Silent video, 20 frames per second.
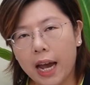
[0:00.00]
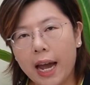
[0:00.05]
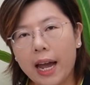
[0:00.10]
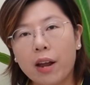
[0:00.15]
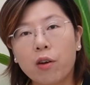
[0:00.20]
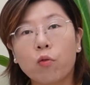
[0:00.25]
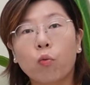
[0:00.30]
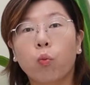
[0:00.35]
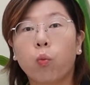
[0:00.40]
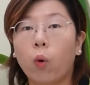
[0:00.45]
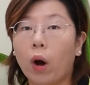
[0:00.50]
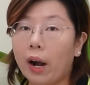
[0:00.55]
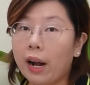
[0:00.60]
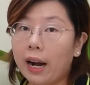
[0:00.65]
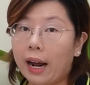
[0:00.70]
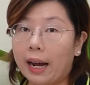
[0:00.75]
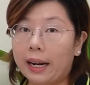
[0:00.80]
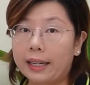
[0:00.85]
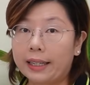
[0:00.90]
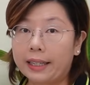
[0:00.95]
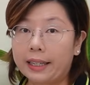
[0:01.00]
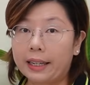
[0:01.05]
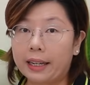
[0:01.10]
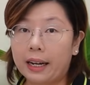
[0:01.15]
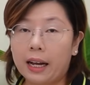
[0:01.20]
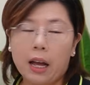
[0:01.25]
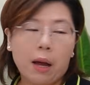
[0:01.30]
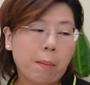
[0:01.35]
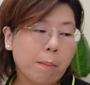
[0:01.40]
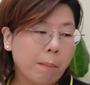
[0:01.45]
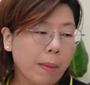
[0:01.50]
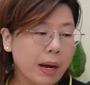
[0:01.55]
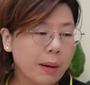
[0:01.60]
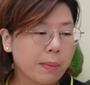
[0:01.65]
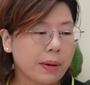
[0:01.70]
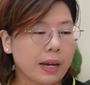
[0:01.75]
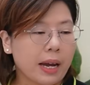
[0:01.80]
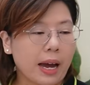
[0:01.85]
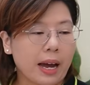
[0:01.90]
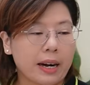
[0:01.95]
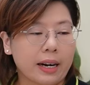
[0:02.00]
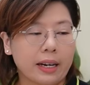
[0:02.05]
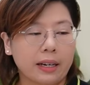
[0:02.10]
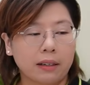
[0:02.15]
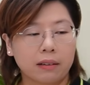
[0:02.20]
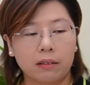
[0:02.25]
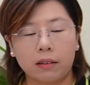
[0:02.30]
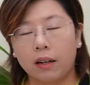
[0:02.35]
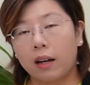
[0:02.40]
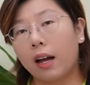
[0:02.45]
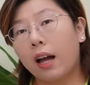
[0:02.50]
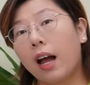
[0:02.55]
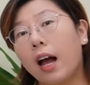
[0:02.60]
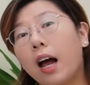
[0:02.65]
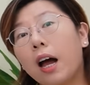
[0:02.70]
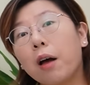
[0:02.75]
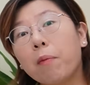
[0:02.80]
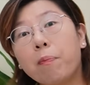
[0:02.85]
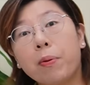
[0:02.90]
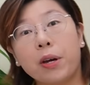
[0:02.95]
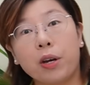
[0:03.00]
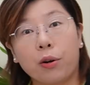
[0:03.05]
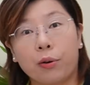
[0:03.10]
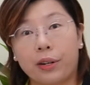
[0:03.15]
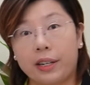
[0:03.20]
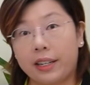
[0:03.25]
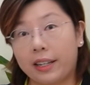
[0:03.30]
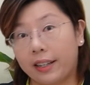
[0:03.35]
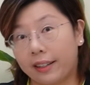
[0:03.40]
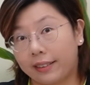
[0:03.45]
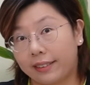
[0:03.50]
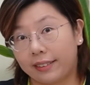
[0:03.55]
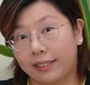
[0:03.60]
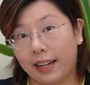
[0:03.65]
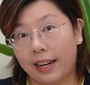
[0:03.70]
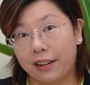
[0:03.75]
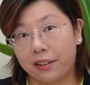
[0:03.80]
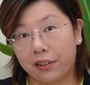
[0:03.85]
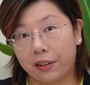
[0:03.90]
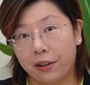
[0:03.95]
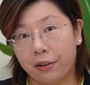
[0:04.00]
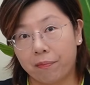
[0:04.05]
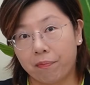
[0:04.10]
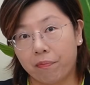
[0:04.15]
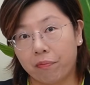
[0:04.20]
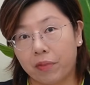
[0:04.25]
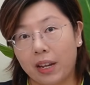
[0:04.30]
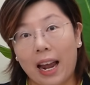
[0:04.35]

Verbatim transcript: And one idea may be adding a PoE extender